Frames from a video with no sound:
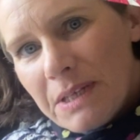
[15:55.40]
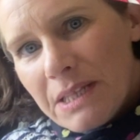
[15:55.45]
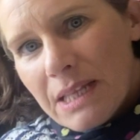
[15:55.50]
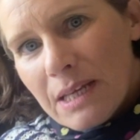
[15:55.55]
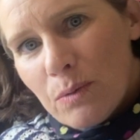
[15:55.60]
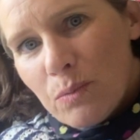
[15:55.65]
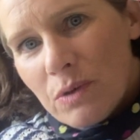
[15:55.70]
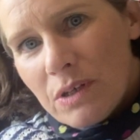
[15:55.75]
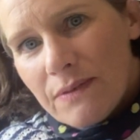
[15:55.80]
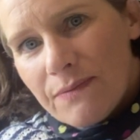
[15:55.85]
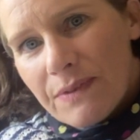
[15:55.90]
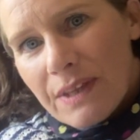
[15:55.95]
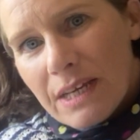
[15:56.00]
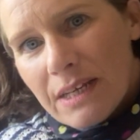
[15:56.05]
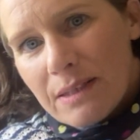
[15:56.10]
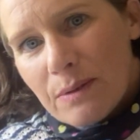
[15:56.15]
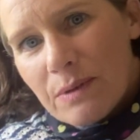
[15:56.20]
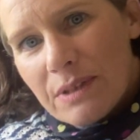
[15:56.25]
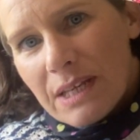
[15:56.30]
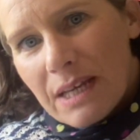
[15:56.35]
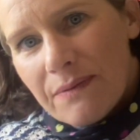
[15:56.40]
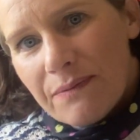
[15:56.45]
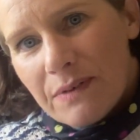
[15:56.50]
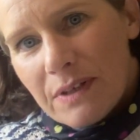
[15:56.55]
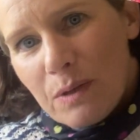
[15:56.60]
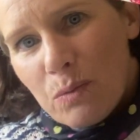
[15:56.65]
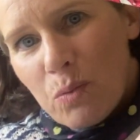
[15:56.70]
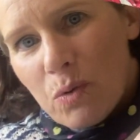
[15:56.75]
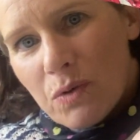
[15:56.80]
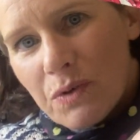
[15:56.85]
there
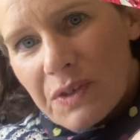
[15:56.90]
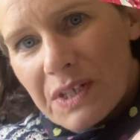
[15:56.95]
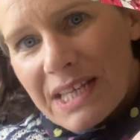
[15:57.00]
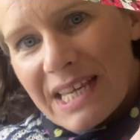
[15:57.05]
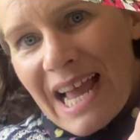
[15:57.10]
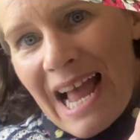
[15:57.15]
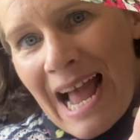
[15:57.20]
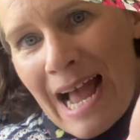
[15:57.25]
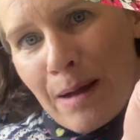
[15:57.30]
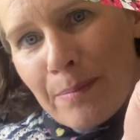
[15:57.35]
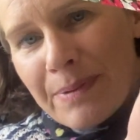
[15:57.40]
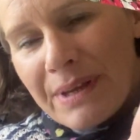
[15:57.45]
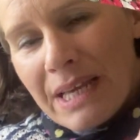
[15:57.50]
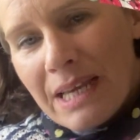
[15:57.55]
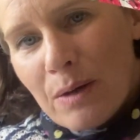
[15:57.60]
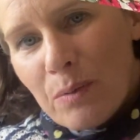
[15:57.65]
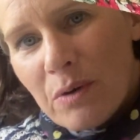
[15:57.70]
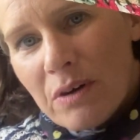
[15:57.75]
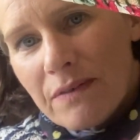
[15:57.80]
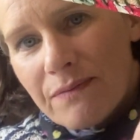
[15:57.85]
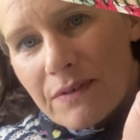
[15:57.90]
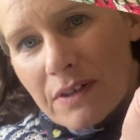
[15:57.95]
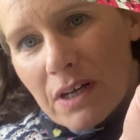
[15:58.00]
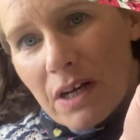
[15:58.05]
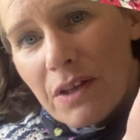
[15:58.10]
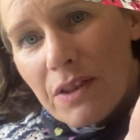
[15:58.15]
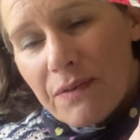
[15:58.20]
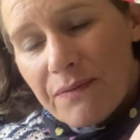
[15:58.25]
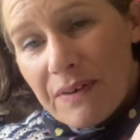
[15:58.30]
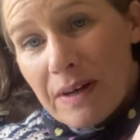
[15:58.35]
definitely was a gap here where I've
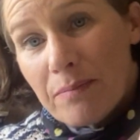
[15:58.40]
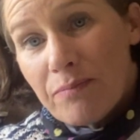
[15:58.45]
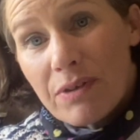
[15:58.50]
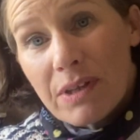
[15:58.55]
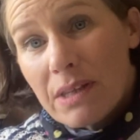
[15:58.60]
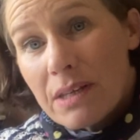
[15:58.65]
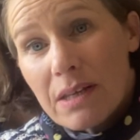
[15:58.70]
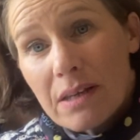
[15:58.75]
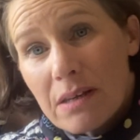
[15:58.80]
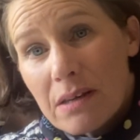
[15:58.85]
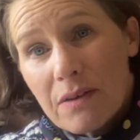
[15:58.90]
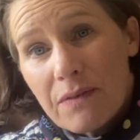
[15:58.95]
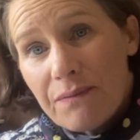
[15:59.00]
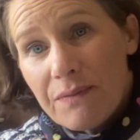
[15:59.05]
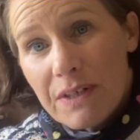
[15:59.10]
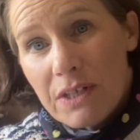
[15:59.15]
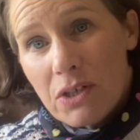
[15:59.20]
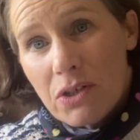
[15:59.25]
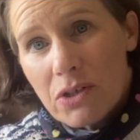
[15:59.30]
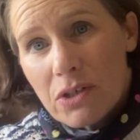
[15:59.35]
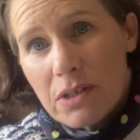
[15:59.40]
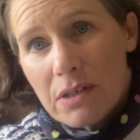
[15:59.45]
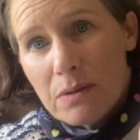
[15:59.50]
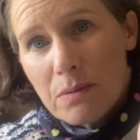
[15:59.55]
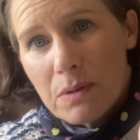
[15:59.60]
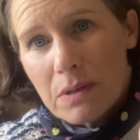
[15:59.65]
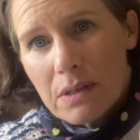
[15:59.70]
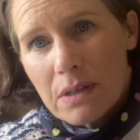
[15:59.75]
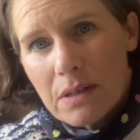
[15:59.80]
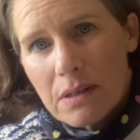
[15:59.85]
cut the fabric thinking I'd finished and it
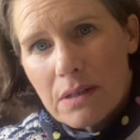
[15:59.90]
was done